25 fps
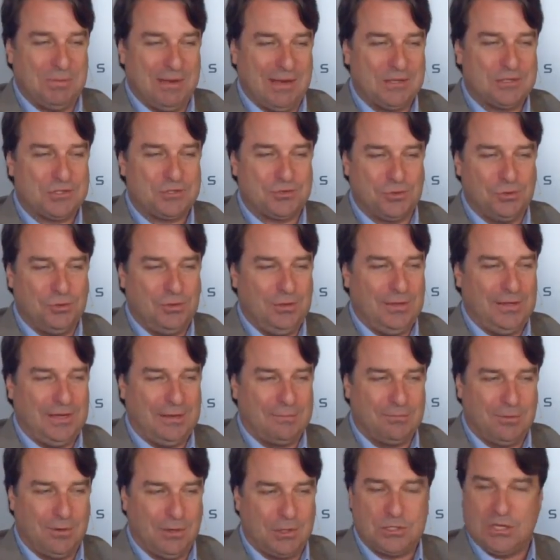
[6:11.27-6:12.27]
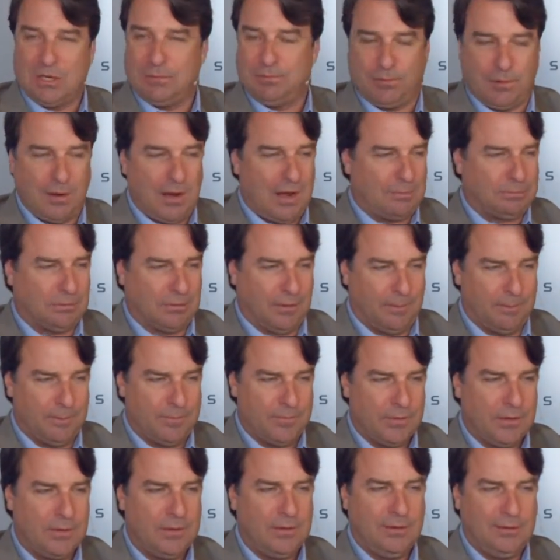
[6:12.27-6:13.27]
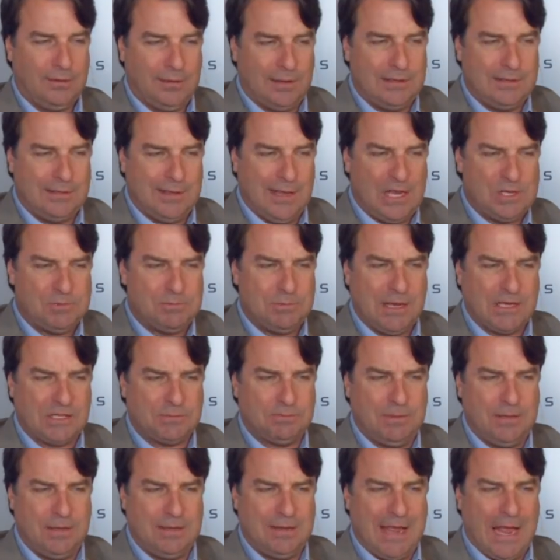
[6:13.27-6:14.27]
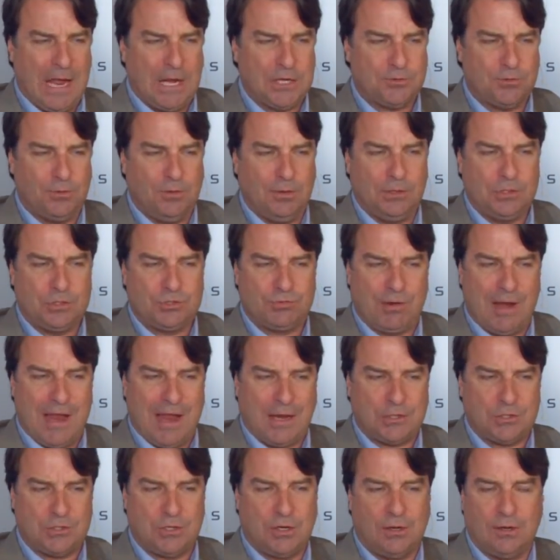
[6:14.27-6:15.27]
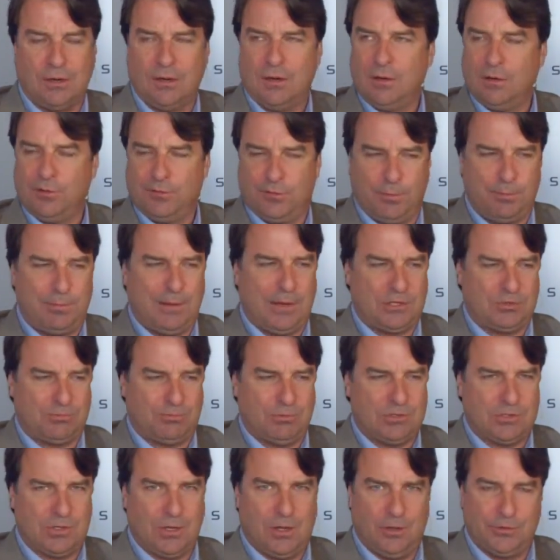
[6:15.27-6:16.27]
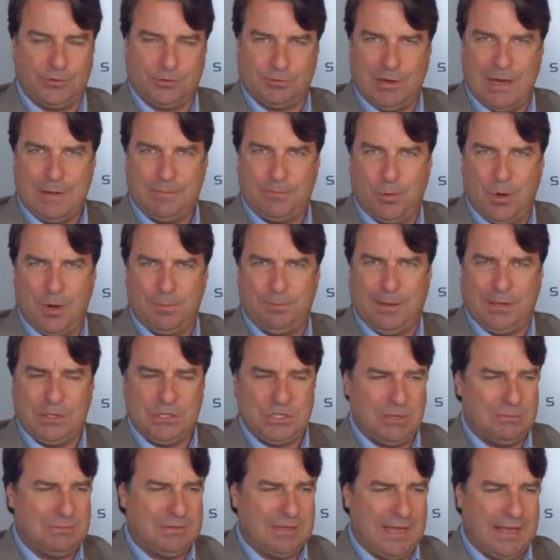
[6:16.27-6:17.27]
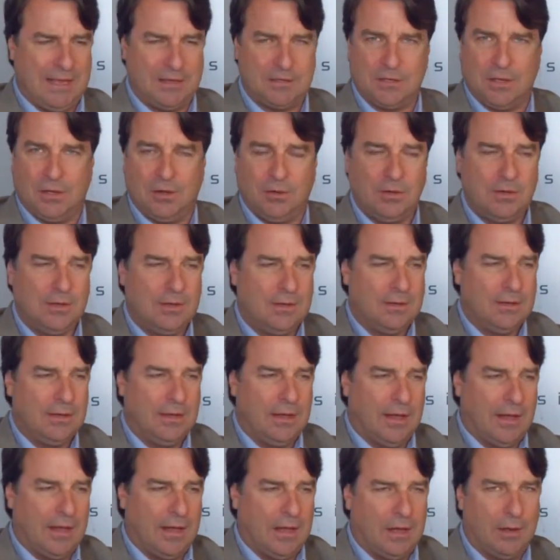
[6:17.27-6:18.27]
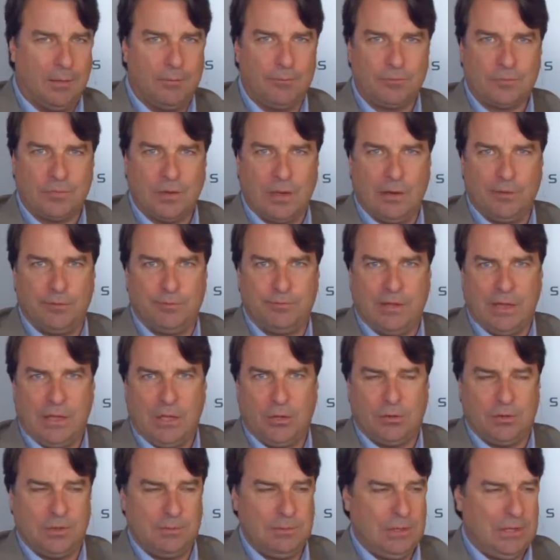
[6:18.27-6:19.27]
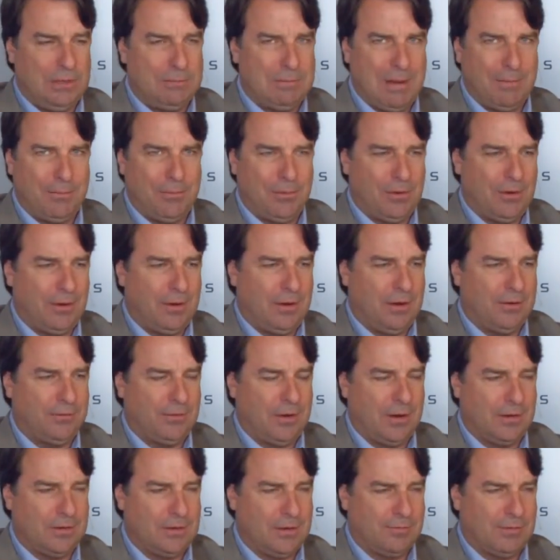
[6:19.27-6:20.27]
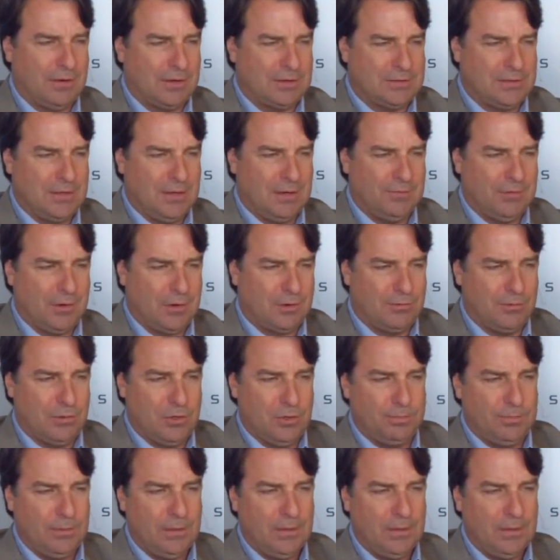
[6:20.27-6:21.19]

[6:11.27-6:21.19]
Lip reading: is truly an emerging problem. Engagement has to be a natural attraction for best results. Great point by Jim Cantor, fellow community member of our group.